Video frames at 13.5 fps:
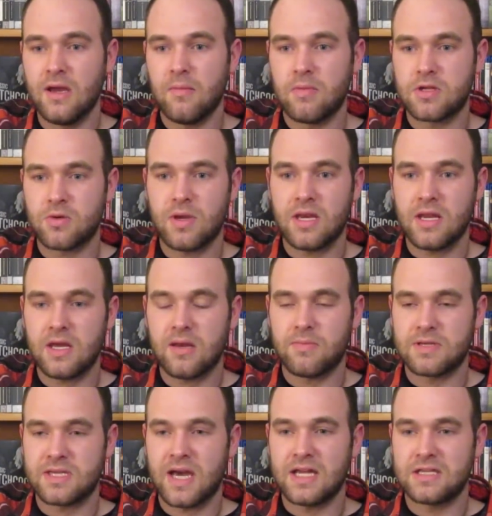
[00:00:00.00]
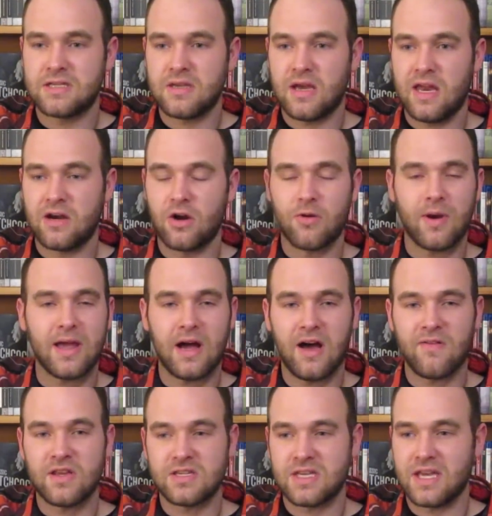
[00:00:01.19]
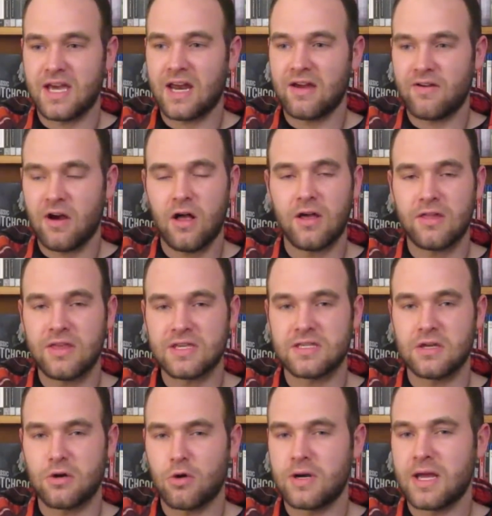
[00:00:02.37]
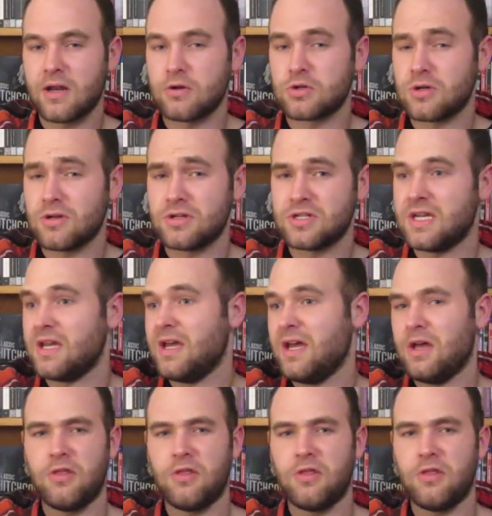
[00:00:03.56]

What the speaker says: between it, besides Edgar Wright obviously kind of calling this the Cornetto Trilogy.